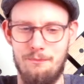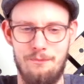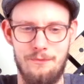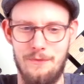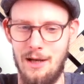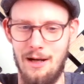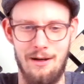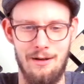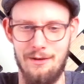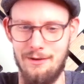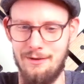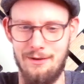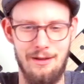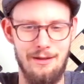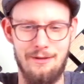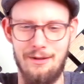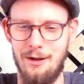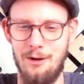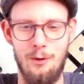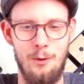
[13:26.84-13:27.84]

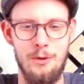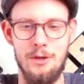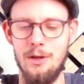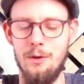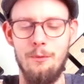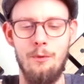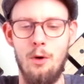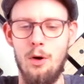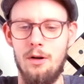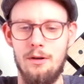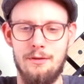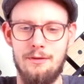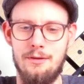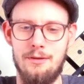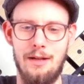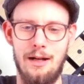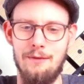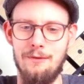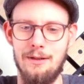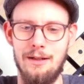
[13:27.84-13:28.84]
it's a whole new world
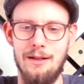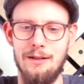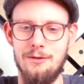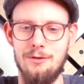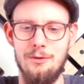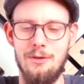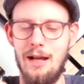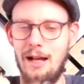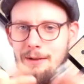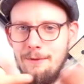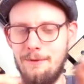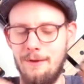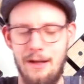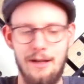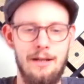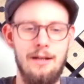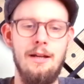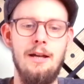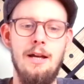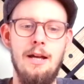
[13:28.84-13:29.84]
diving into that
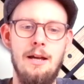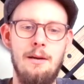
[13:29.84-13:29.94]
thing.